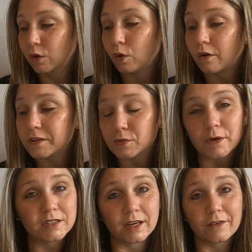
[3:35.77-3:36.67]
or I'll get
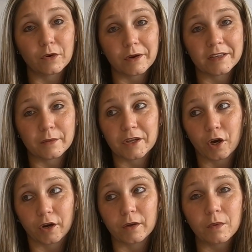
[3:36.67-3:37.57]
squares and I have no idea what
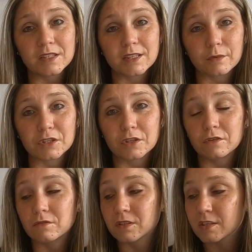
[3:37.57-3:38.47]
yarn it was that was
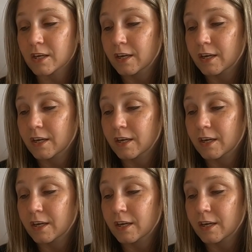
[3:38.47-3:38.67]
used.